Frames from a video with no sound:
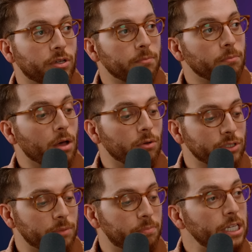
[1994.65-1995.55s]
So you can
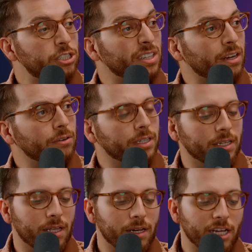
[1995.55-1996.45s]
muddle some peach mm -hmm. in there to mm,
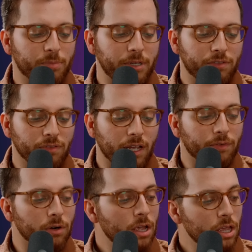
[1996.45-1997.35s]
get that nice okay. peach
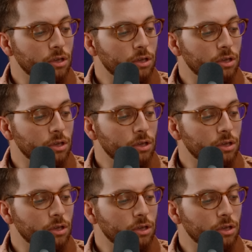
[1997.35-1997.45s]
flavor.